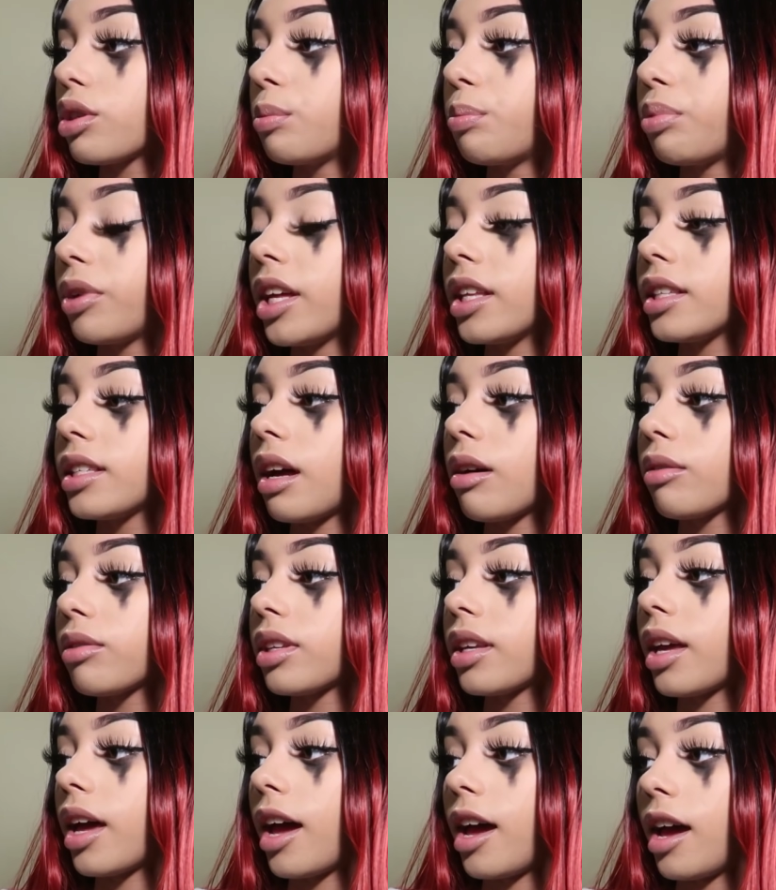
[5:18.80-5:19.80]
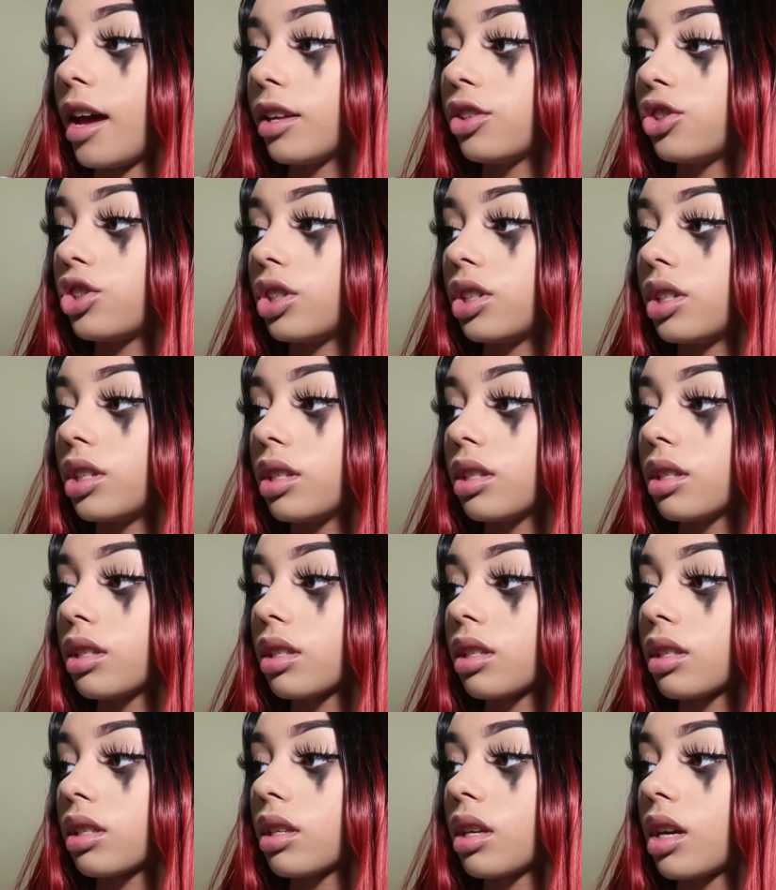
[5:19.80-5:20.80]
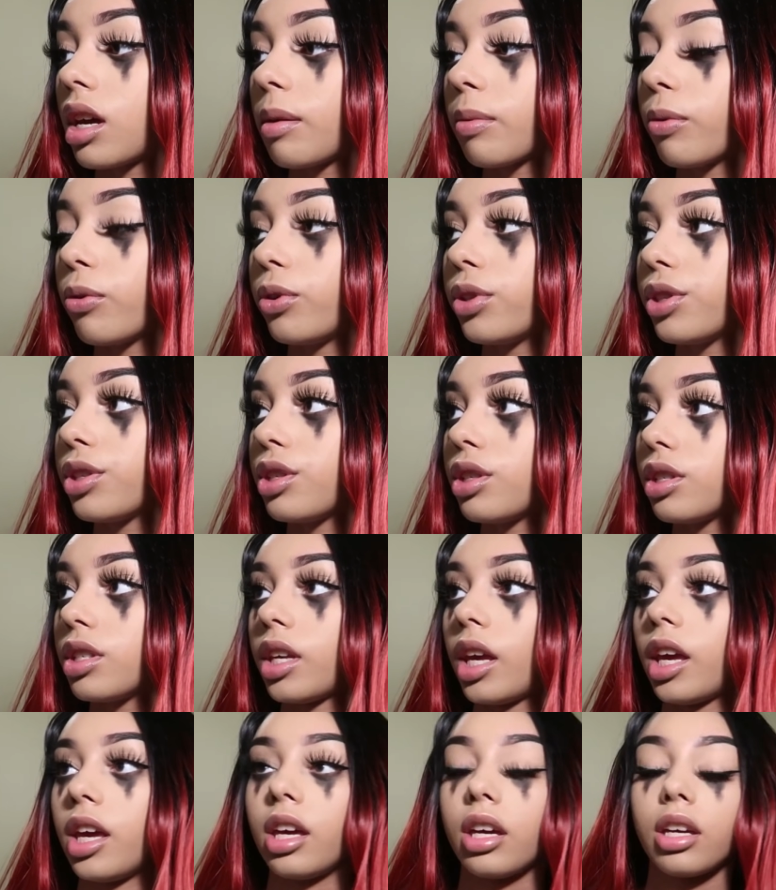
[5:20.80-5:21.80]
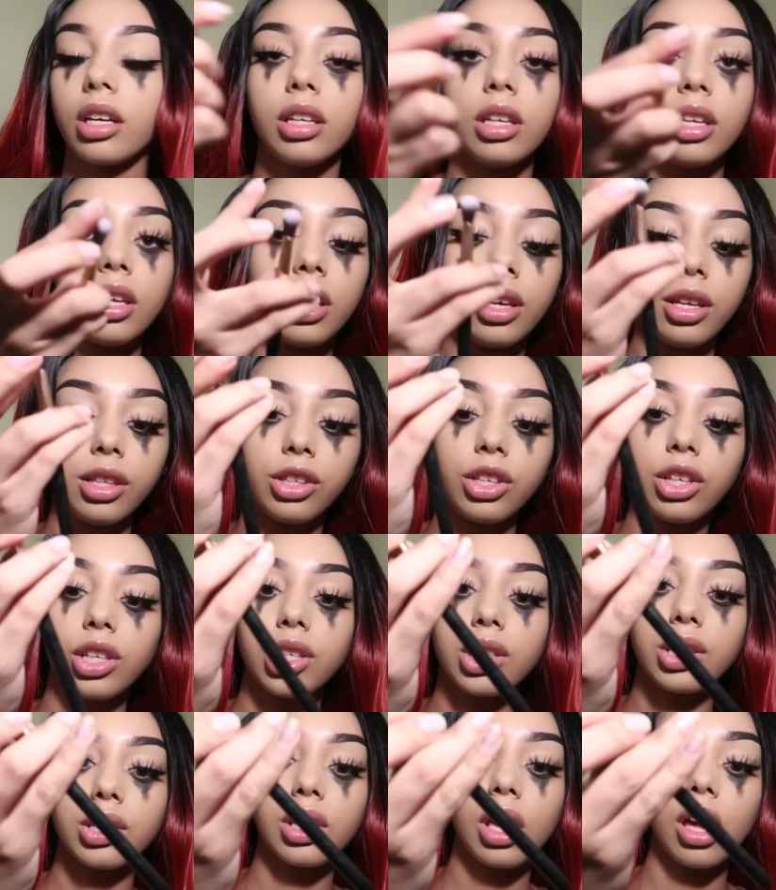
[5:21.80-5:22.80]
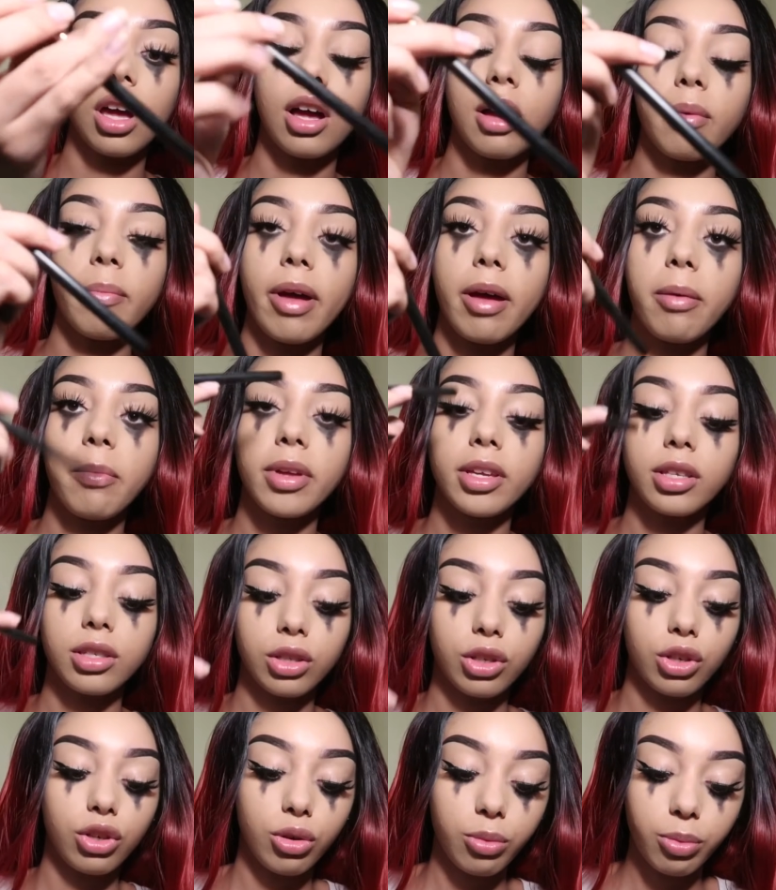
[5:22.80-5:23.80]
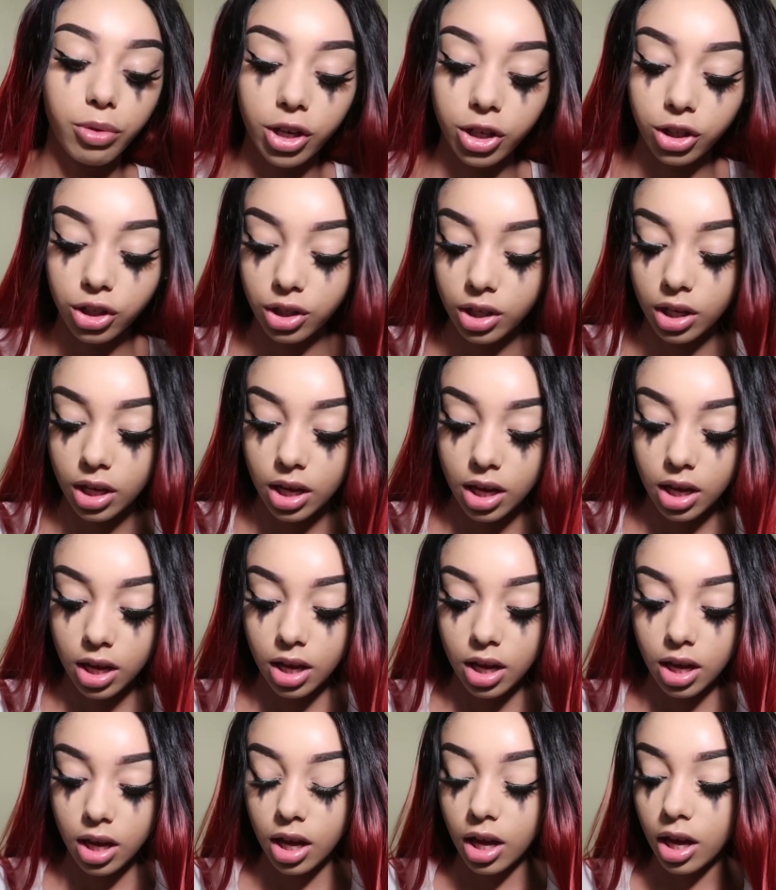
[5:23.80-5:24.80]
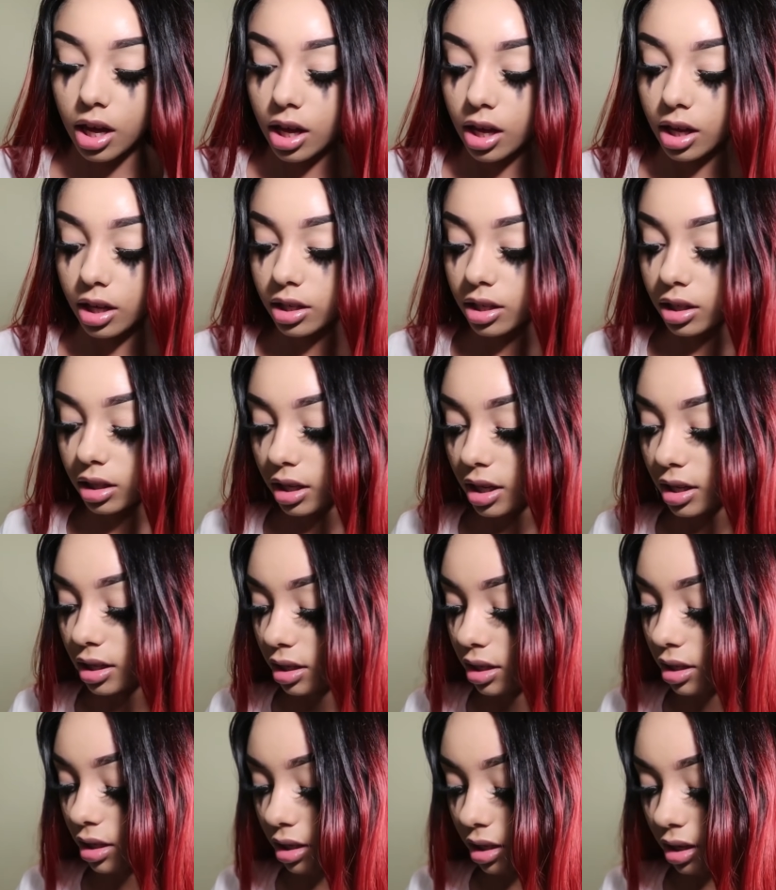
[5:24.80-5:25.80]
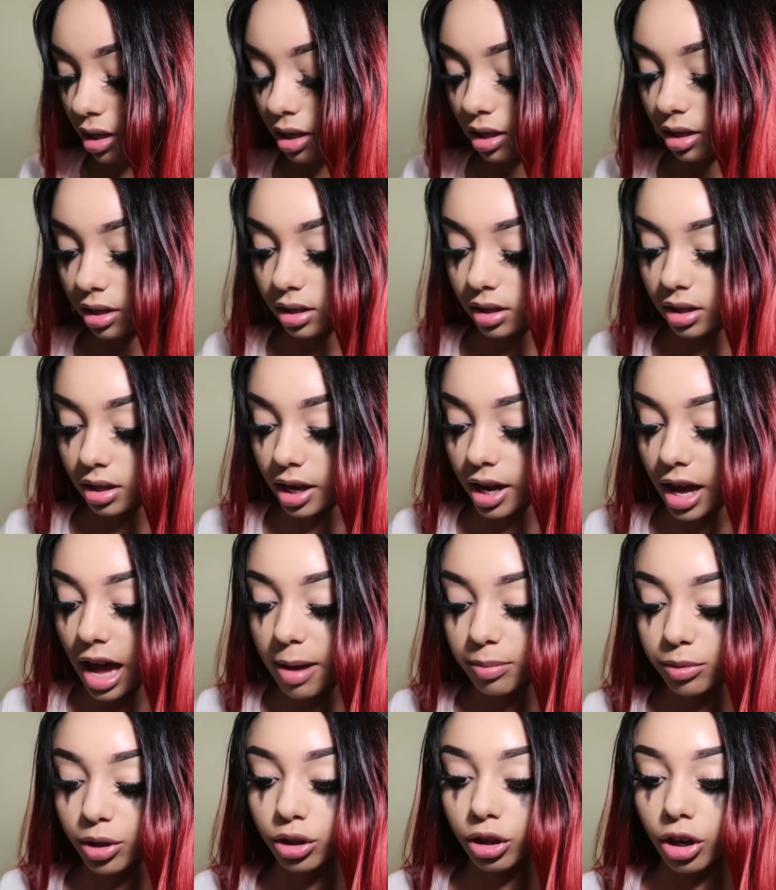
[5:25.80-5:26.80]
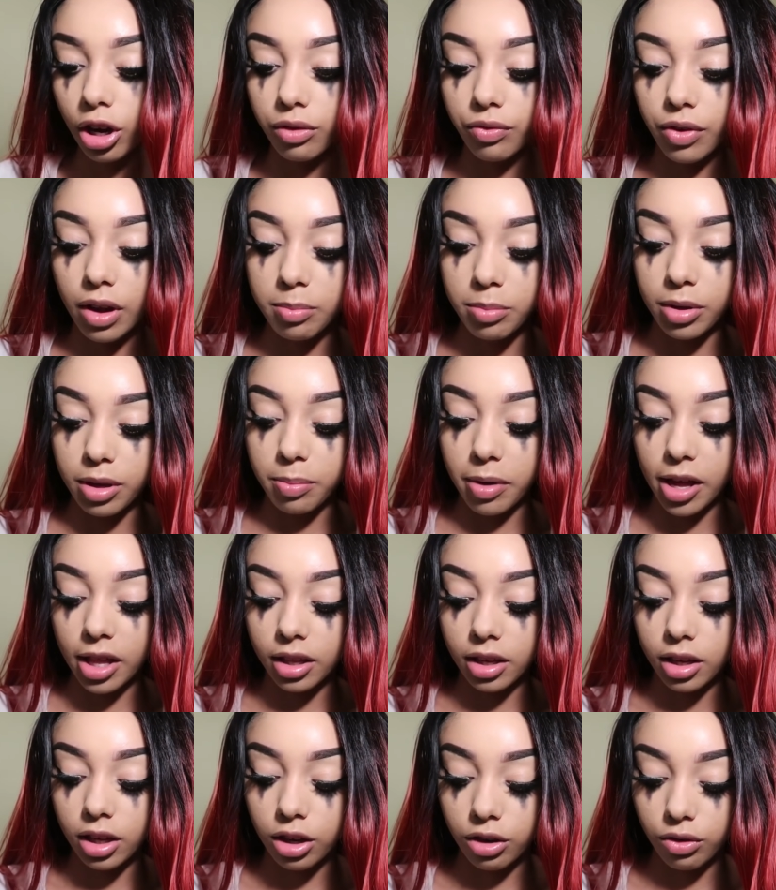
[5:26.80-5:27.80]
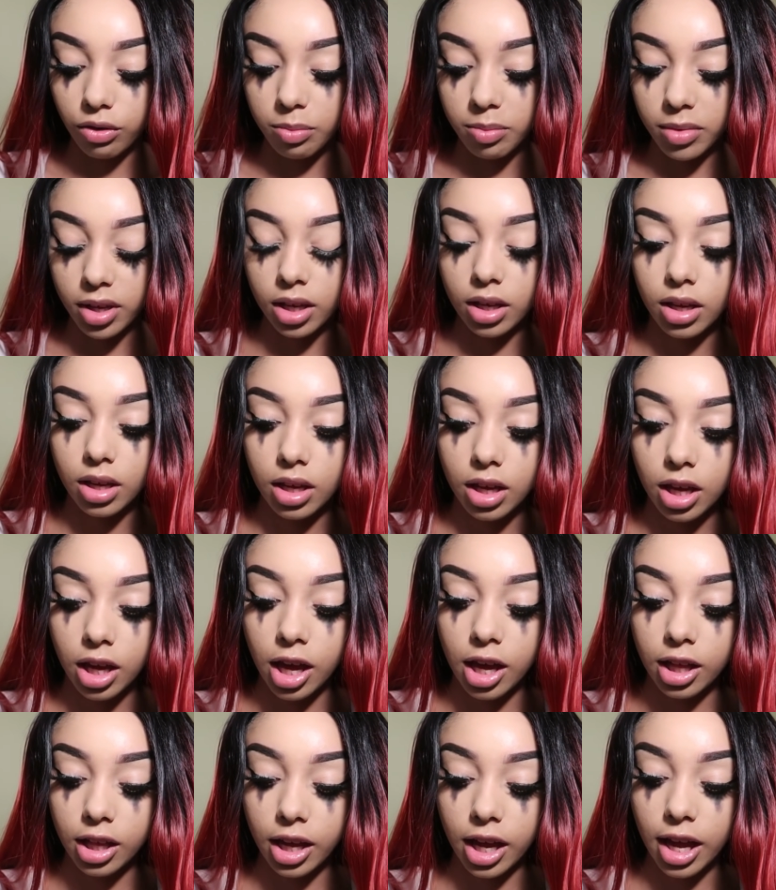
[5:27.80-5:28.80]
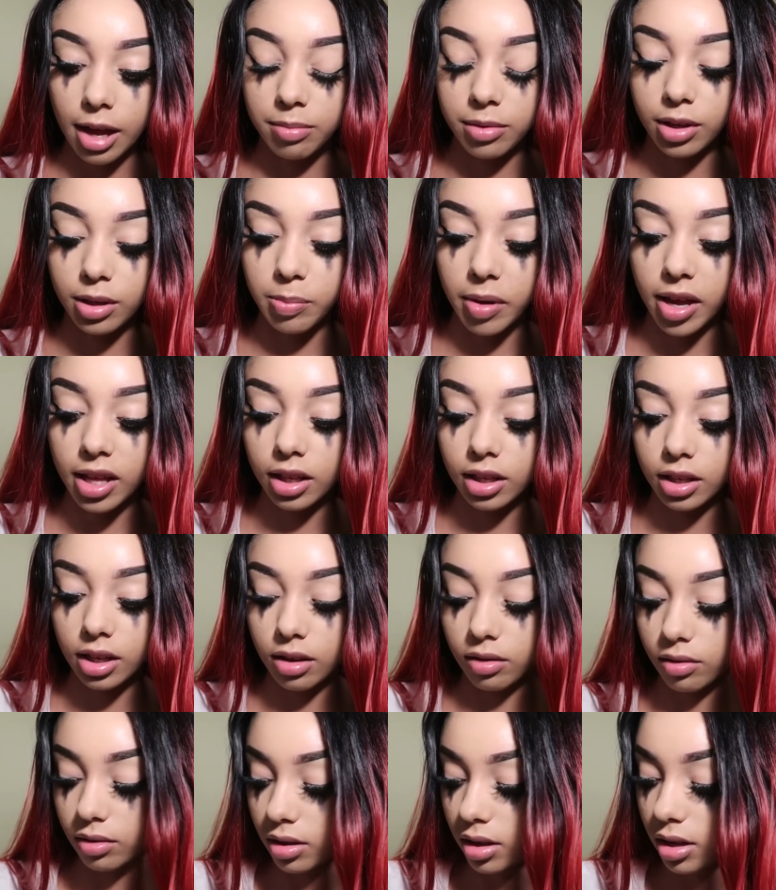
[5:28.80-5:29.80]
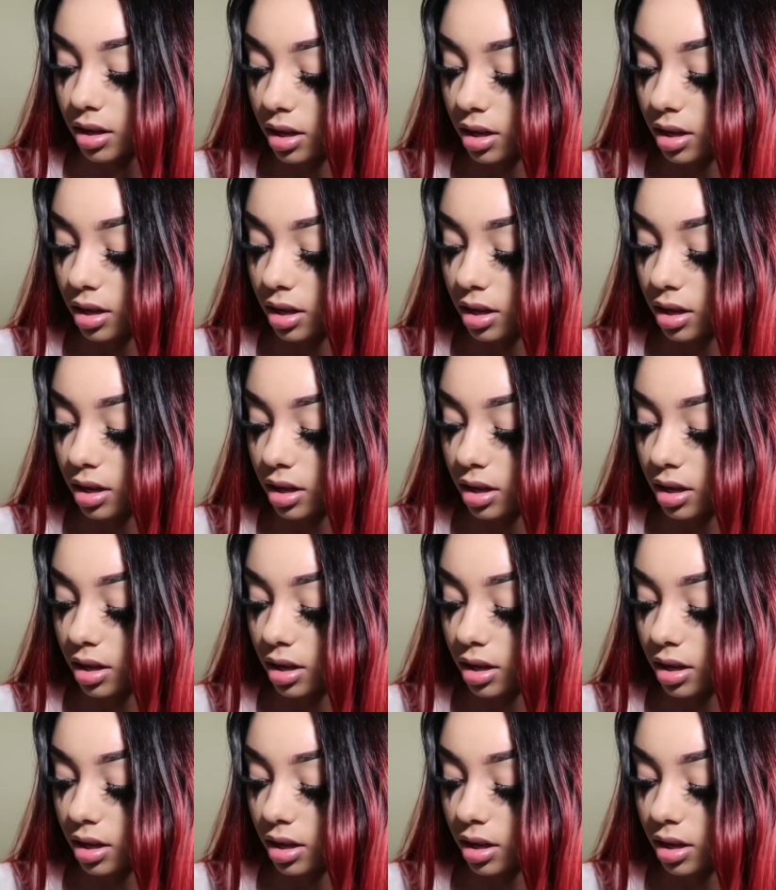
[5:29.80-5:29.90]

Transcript: to blend out the edges, I'm going to take this MSQ brush, and let's see. I have the 35B palette here with me, and I have this palette now.